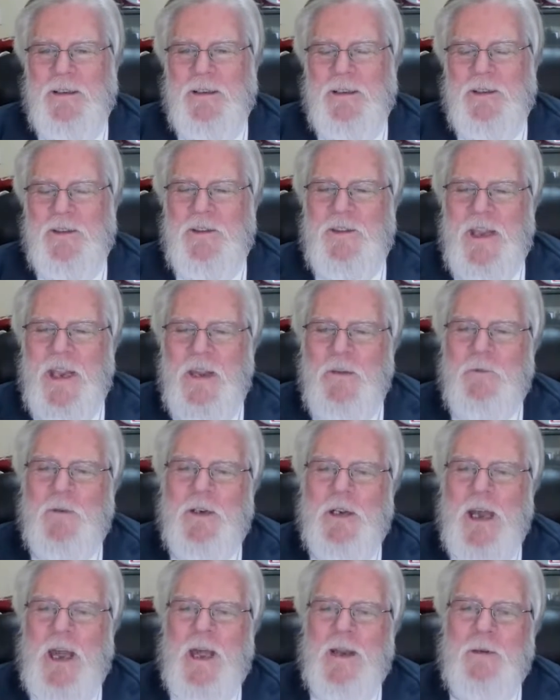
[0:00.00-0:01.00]
They've
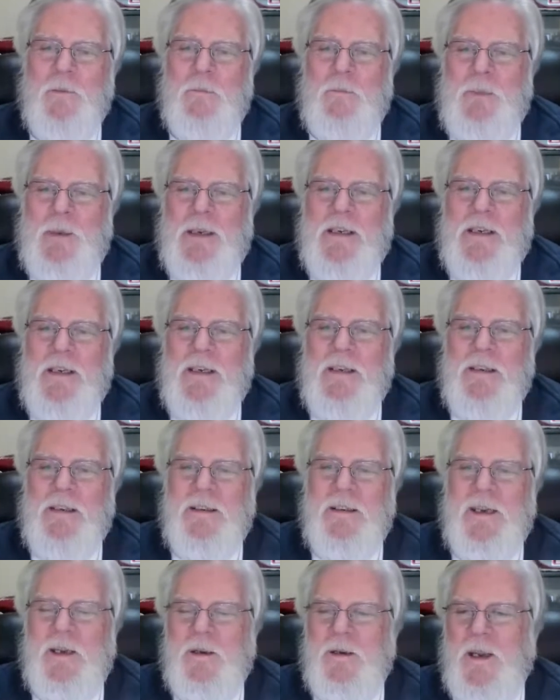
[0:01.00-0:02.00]
got to
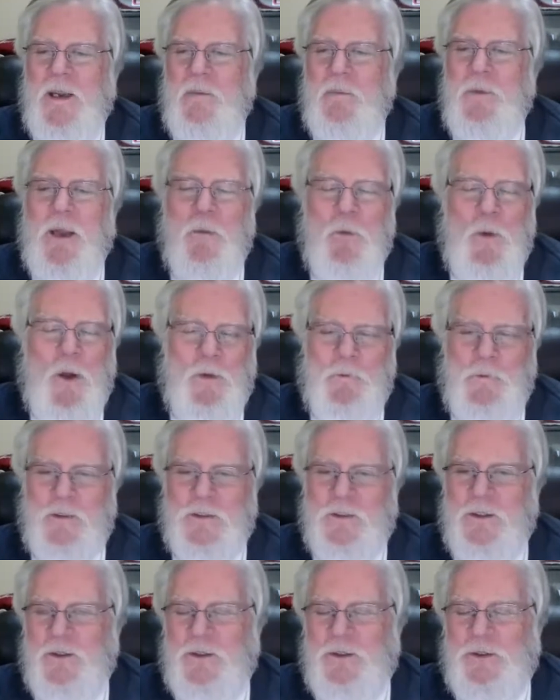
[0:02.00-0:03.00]
be, and my wife
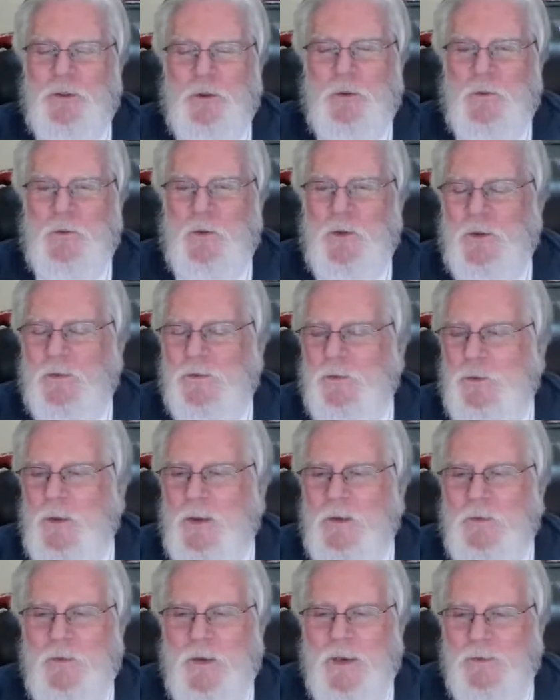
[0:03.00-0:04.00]
is a server of
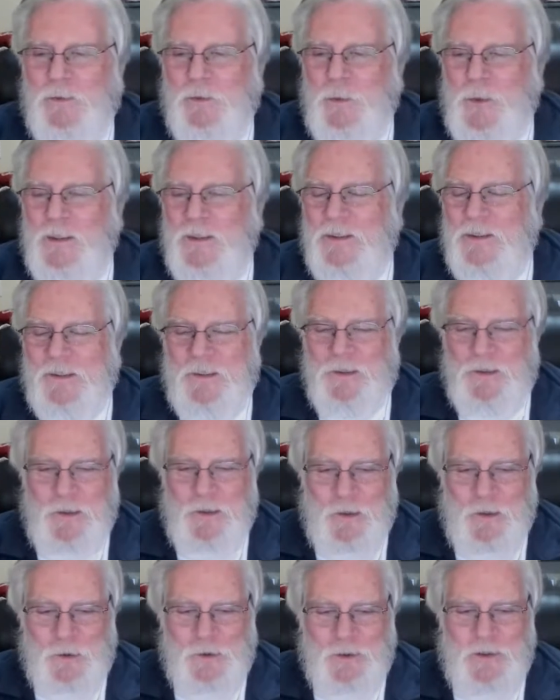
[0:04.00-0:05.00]
25, 26 years.